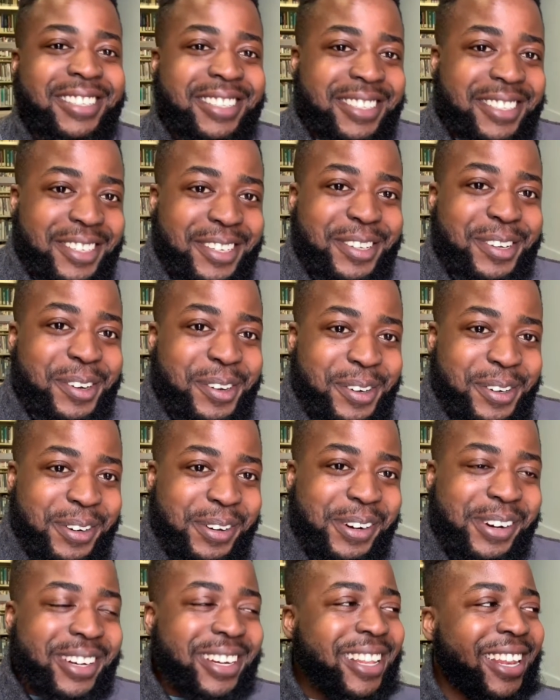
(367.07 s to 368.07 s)
you know?
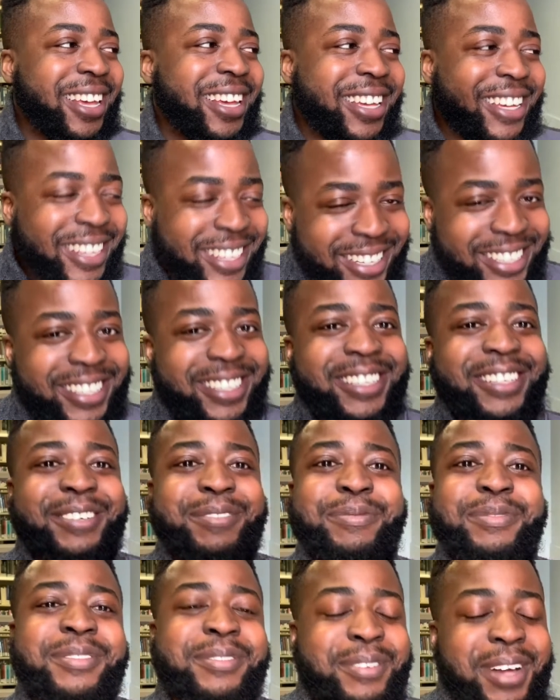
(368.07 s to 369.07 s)
Like,
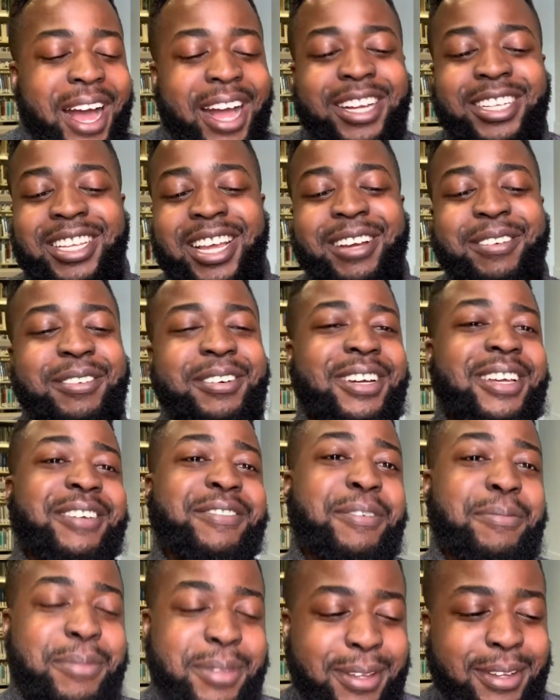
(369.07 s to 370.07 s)
I just have, okay, for
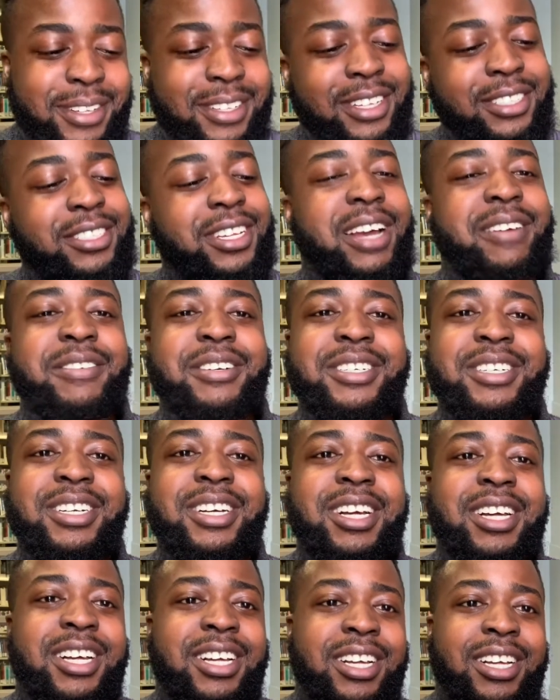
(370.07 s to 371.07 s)
me, I just have
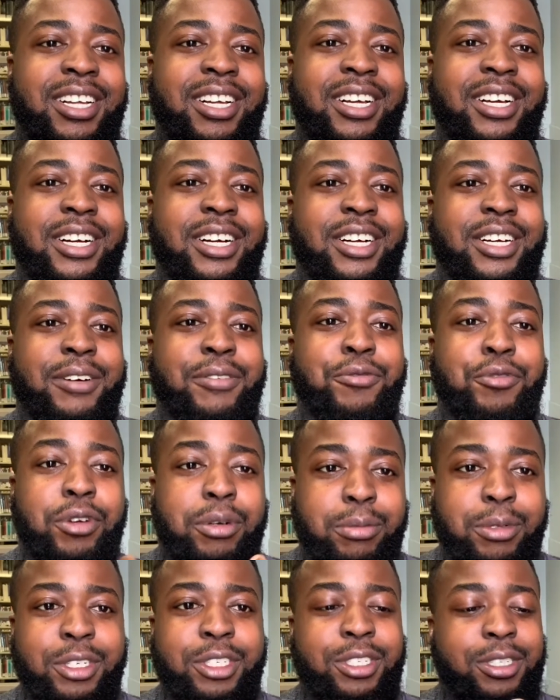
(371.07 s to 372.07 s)
a
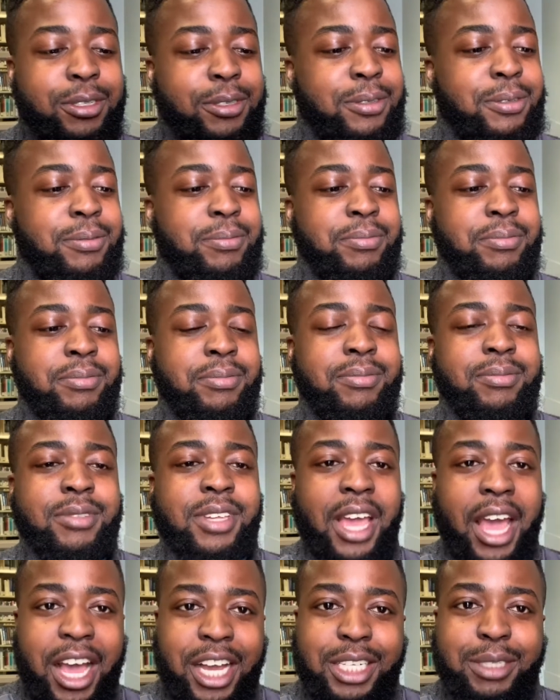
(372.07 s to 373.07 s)
formal shoe,
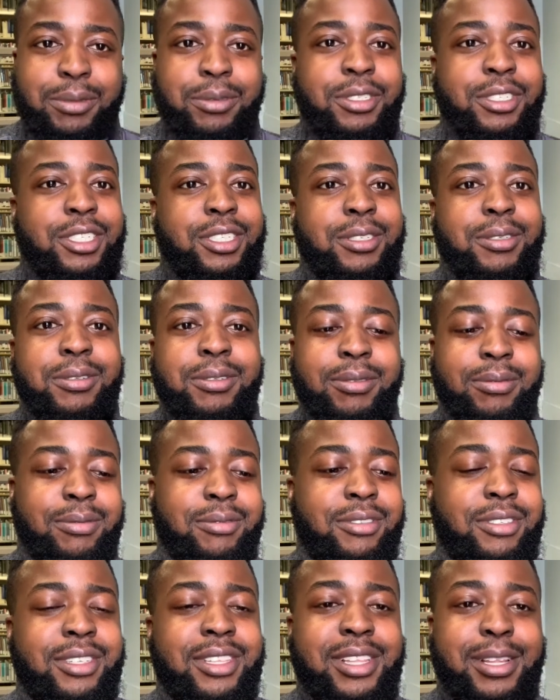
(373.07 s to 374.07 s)
casual shoe,
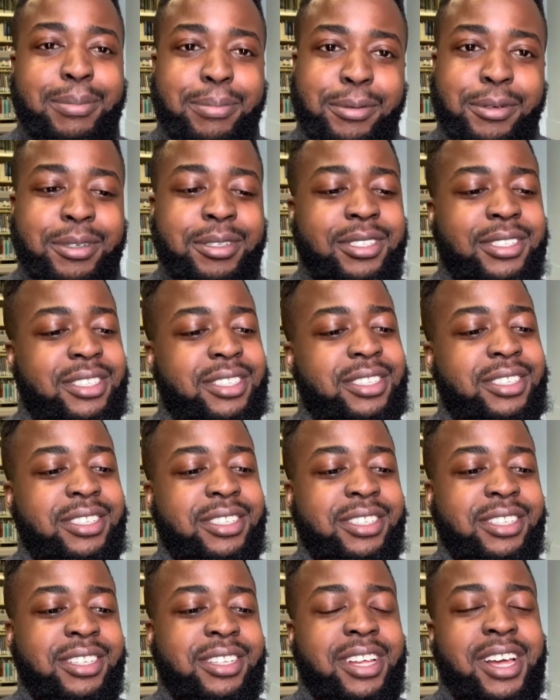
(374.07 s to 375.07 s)
slippers,
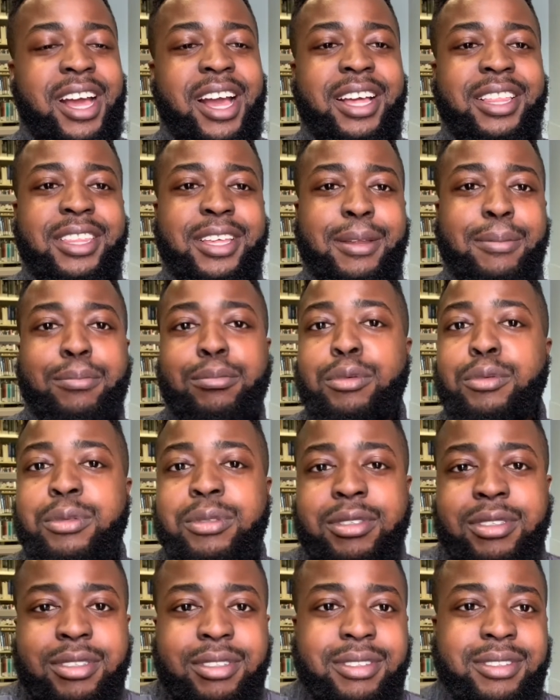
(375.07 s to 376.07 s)
and then
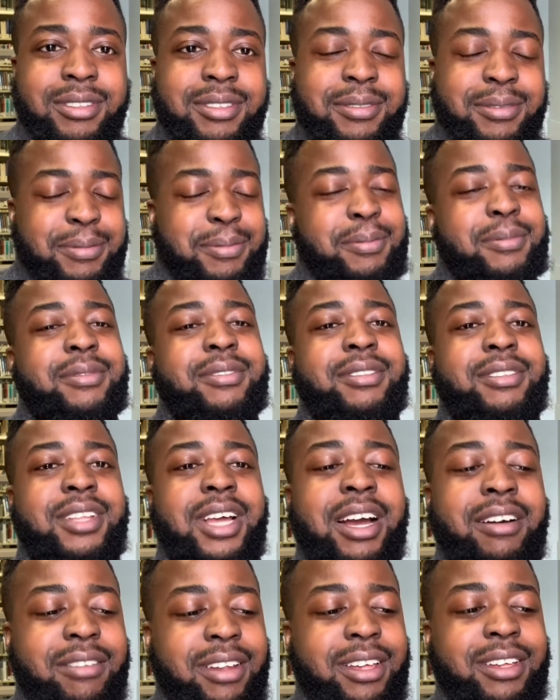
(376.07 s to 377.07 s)
boots. I
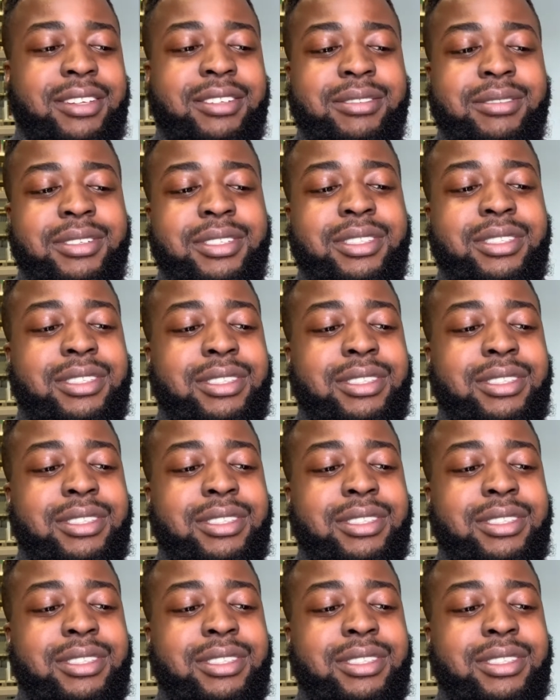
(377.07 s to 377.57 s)
have, like, what,